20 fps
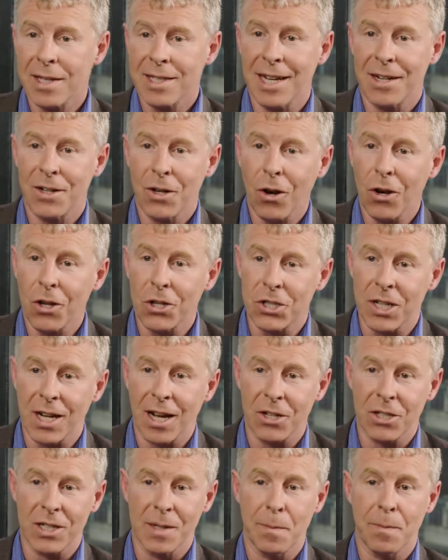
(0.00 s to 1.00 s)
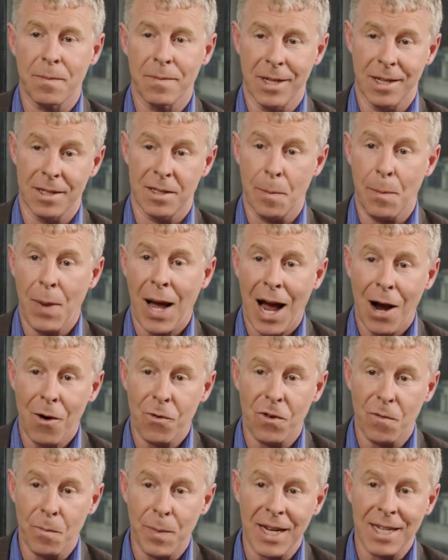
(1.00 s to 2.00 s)
technology actually is the
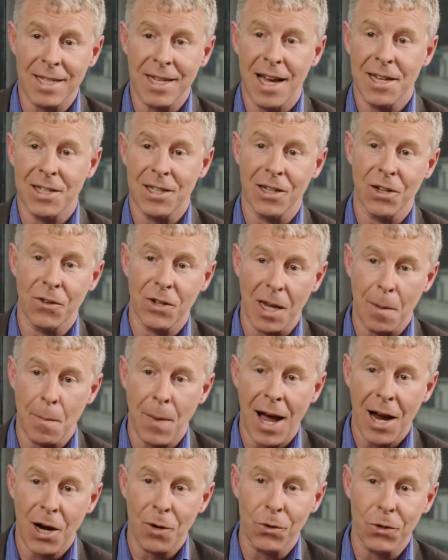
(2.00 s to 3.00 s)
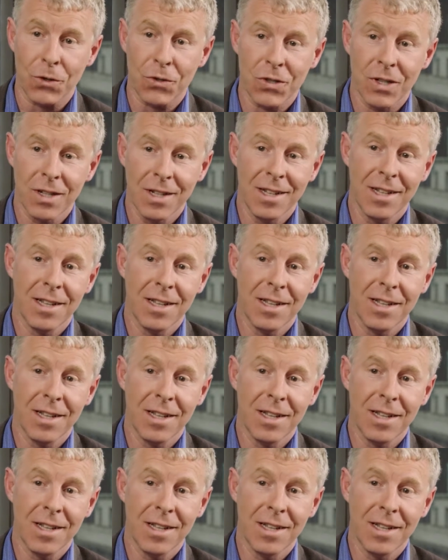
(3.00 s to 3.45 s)
power of big data looking backwards